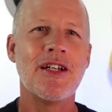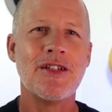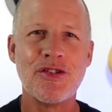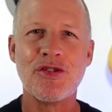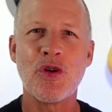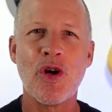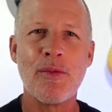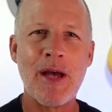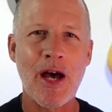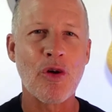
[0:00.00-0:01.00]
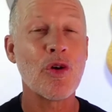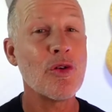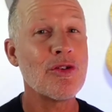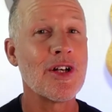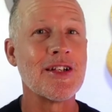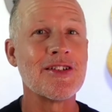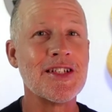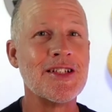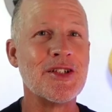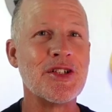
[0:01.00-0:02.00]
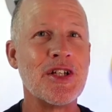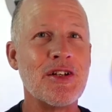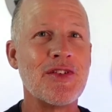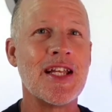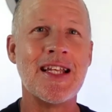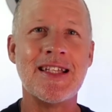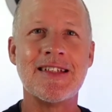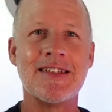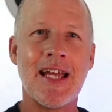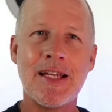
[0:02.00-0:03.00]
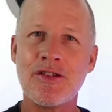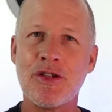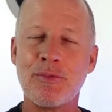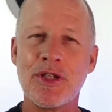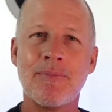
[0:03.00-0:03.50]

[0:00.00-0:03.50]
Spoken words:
describe how contrast is achieved in this excerpt.